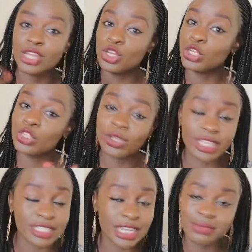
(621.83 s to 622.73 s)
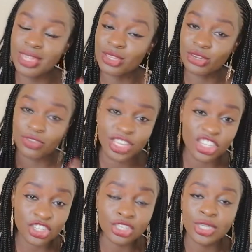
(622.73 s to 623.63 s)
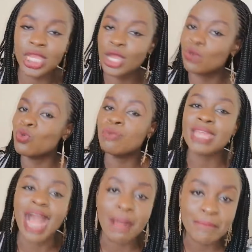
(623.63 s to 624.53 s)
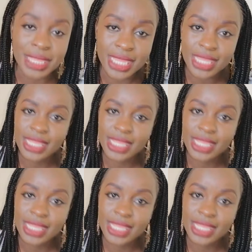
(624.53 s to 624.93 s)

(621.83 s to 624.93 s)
Not all the times that the rich will be happy.